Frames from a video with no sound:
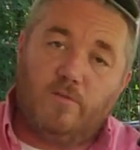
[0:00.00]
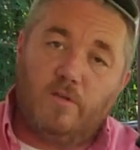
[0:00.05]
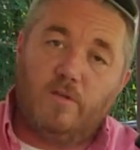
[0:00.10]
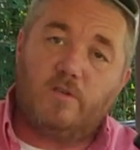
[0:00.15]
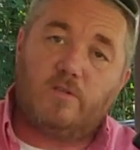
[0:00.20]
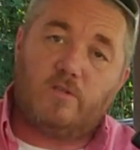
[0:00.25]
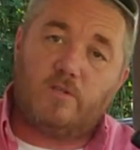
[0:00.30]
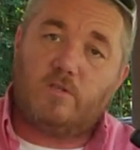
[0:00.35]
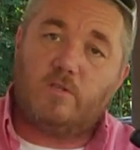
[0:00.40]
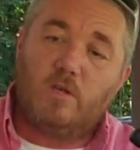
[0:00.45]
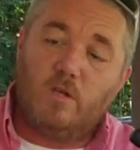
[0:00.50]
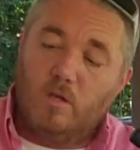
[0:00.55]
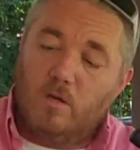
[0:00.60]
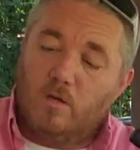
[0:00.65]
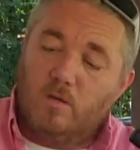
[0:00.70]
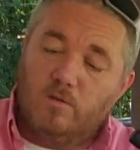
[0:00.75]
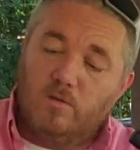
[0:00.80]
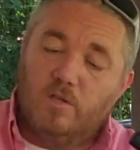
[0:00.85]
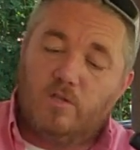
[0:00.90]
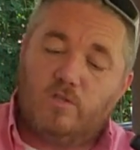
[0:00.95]
This
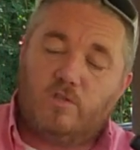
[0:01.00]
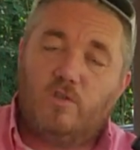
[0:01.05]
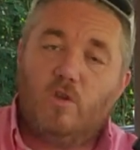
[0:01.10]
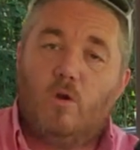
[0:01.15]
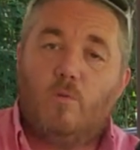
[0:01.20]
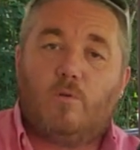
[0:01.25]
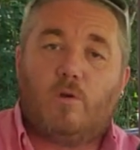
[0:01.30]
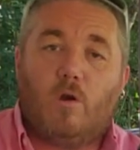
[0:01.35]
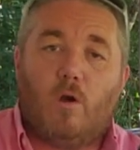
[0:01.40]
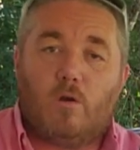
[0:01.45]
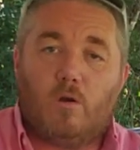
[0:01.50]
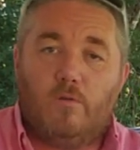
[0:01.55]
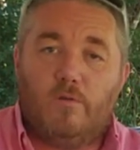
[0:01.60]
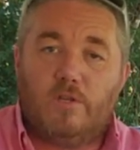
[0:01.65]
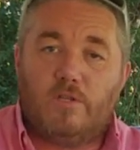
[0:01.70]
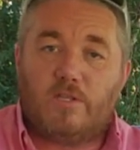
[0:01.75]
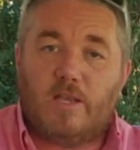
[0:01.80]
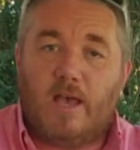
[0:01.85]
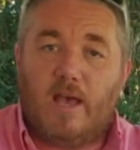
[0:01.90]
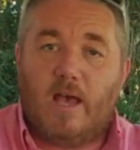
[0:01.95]
dope card on
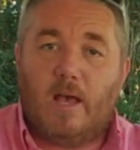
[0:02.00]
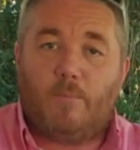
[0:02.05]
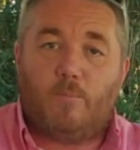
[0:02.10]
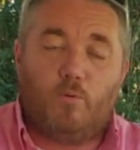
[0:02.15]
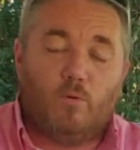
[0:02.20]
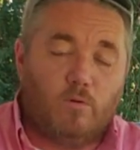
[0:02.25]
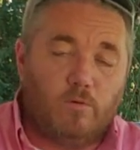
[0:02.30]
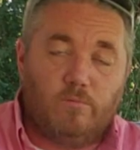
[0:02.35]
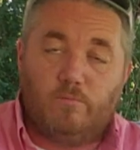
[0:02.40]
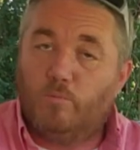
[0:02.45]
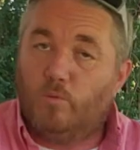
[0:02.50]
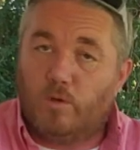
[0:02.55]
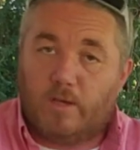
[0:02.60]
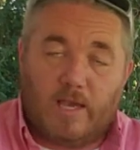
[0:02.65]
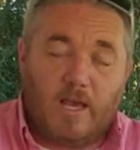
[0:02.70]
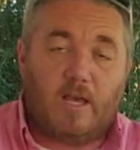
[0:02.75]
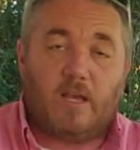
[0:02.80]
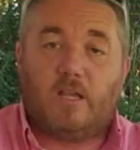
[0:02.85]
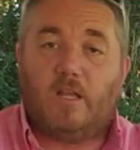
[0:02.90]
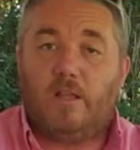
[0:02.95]
this app will
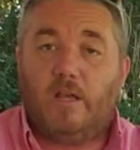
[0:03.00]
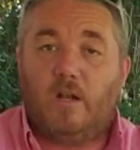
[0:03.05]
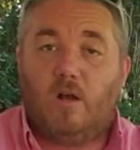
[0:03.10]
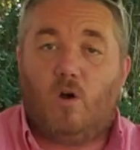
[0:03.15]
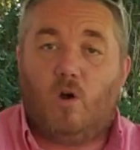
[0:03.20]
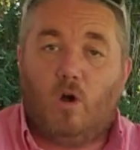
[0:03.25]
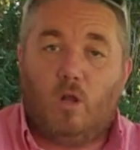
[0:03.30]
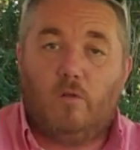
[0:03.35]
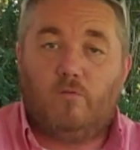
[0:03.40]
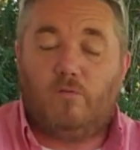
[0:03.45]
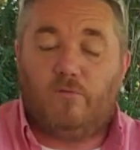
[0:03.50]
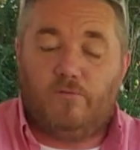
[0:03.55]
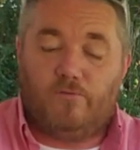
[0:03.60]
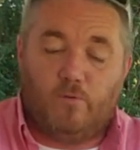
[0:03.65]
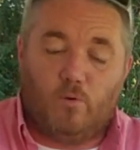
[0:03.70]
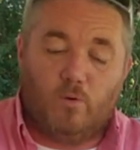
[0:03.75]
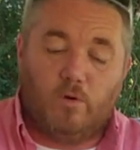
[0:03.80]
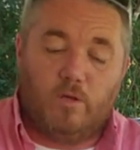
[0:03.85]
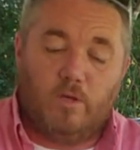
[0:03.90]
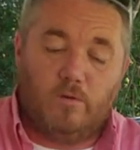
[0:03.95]
calculate all of them
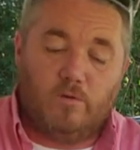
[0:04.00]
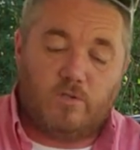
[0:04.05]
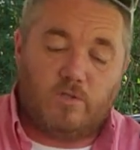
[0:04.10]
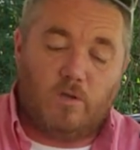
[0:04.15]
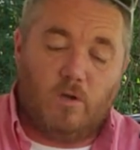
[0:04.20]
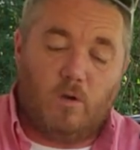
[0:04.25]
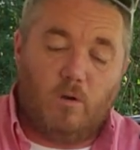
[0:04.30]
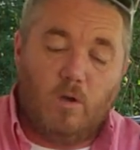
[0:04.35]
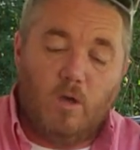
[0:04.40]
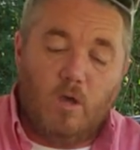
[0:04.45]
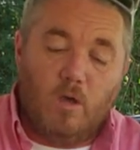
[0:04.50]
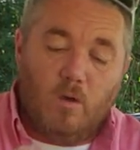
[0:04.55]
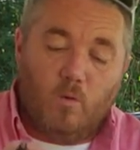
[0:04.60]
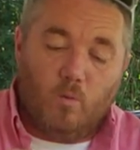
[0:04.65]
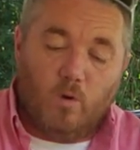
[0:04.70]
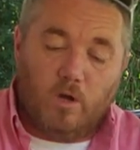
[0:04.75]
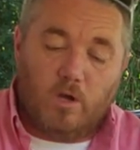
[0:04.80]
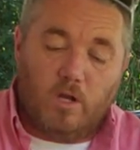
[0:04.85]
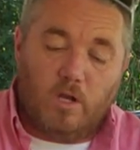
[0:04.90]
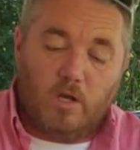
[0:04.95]
for you. So
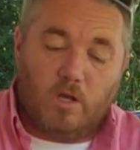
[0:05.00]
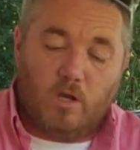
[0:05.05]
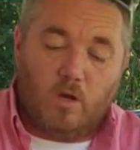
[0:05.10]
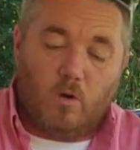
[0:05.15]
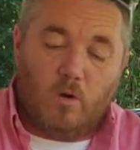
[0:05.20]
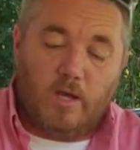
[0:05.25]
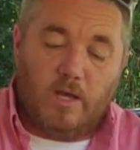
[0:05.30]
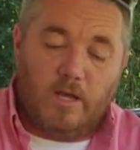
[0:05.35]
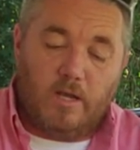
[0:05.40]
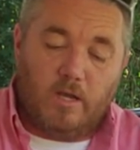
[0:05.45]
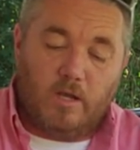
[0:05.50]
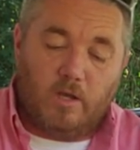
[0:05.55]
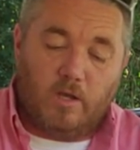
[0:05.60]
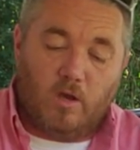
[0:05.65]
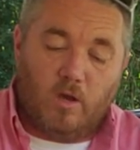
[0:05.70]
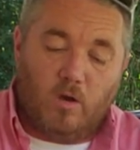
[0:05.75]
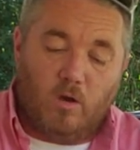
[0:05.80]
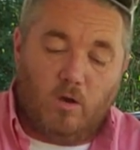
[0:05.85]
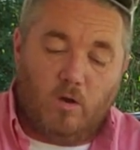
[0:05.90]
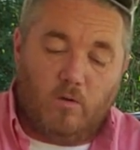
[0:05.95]
we're going to go ahead and
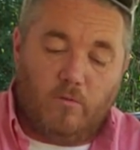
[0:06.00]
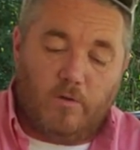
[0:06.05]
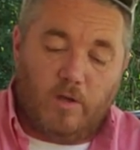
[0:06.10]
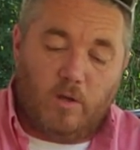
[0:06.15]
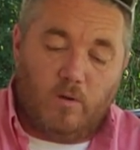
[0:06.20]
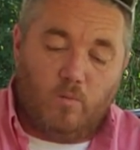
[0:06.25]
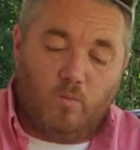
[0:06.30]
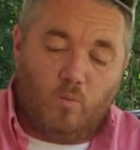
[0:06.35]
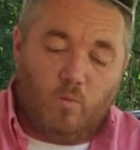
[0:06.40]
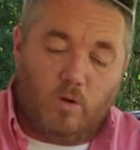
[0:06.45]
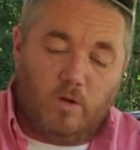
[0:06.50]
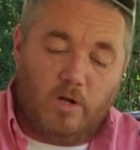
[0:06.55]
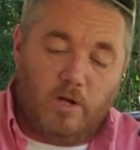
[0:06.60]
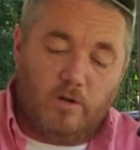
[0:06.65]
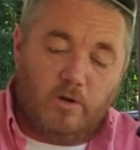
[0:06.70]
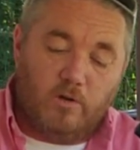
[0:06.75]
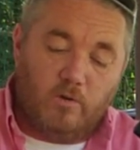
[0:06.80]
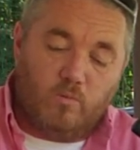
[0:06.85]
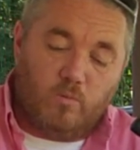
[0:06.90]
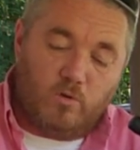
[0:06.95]
go at 100,
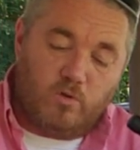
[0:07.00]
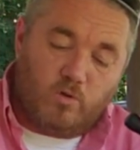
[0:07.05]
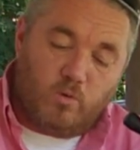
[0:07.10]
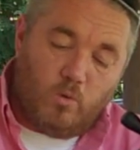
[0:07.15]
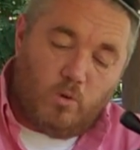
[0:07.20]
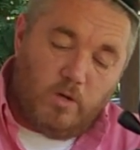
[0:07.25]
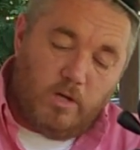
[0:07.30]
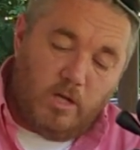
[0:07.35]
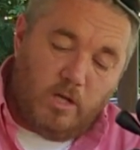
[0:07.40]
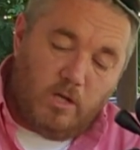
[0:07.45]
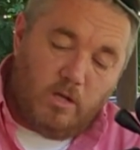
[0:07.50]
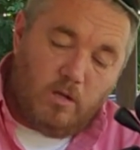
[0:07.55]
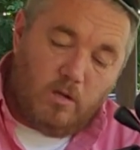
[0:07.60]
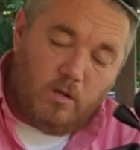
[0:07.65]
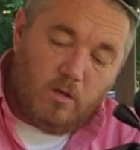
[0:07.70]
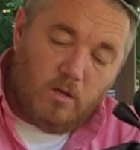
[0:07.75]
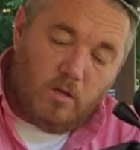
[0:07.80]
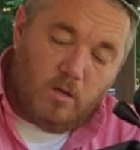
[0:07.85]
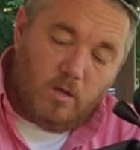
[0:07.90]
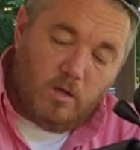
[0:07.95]
120,
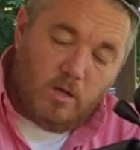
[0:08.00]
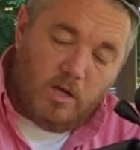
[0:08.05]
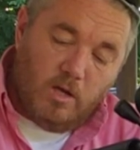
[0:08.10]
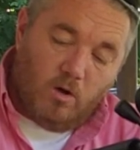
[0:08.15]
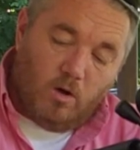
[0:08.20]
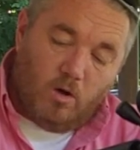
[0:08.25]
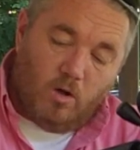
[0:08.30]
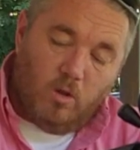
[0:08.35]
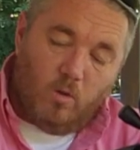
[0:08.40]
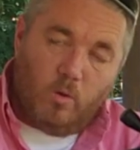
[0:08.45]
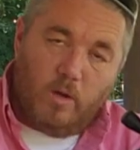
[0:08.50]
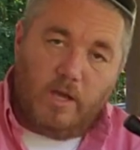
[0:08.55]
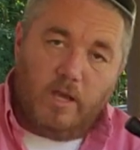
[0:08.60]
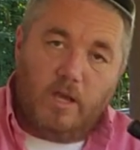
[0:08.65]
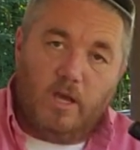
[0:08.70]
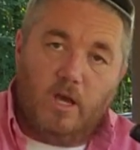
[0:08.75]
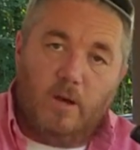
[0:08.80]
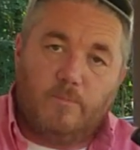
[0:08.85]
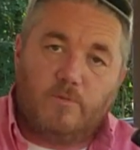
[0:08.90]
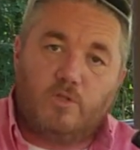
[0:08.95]
and all the
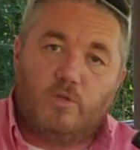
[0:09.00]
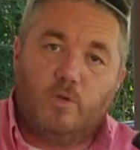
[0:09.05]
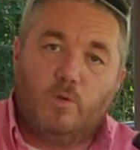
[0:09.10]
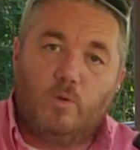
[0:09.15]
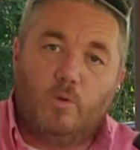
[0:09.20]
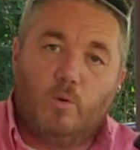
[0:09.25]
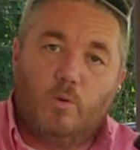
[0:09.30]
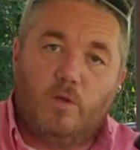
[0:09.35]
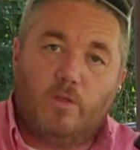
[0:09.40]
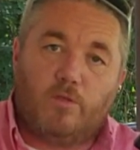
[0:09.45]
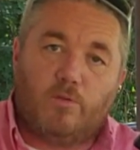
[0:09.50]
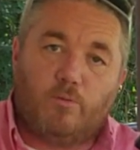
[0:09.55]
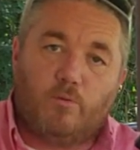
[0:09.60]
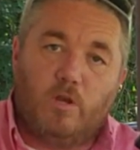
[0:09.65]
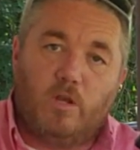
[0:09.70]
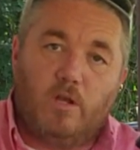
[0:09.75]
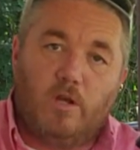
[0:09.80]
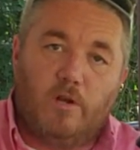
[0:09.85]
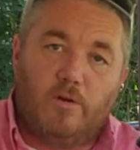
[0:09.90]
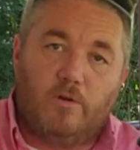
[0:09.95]
way up to
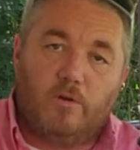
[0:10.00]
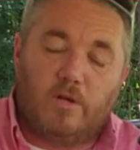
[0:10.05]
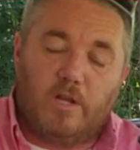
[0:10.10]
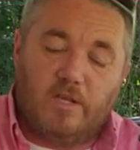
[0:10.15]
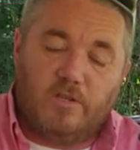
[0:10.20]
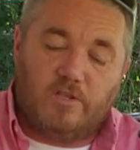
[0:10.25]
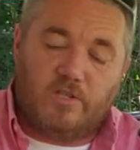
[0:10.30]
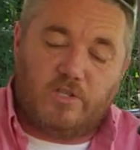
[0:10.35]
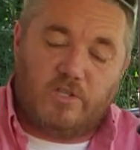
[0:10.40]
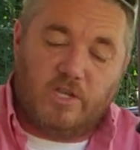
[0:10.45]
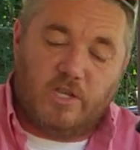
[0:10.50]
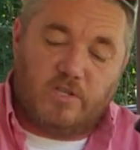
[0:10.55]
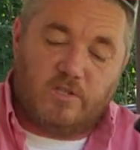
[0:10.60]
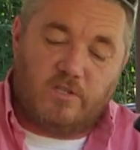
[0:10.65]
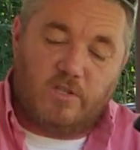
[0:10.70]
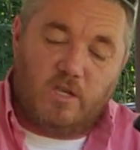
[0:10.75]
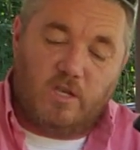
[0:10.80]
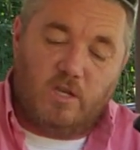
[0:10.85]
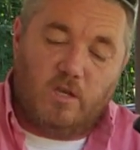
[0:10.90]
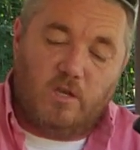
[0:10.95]

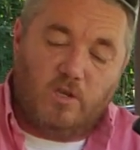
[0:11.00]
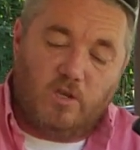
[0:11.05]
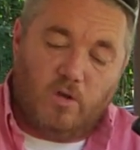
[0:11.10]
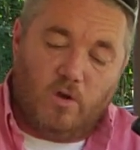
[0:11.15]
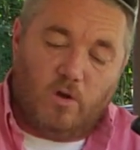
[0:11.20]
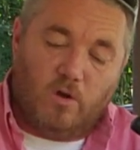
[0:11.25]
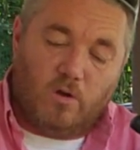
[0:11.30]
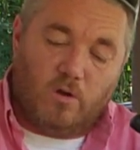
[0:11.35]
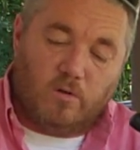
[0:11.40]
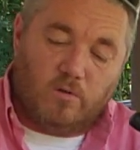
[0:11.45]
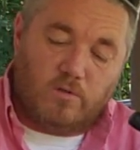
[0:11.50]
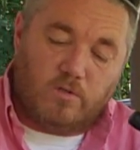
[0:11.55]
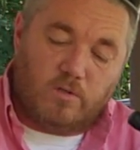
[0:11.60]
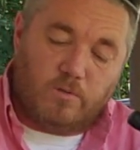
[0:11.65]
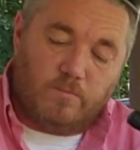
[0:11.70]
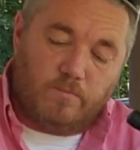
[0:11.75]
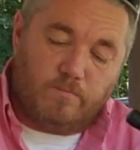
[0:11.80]
360 yards.